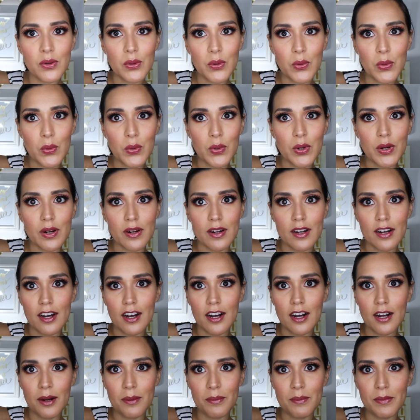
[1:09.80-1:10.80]
or
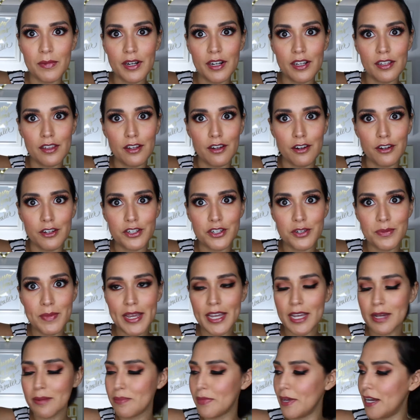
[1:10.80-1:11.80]
um, a large makeup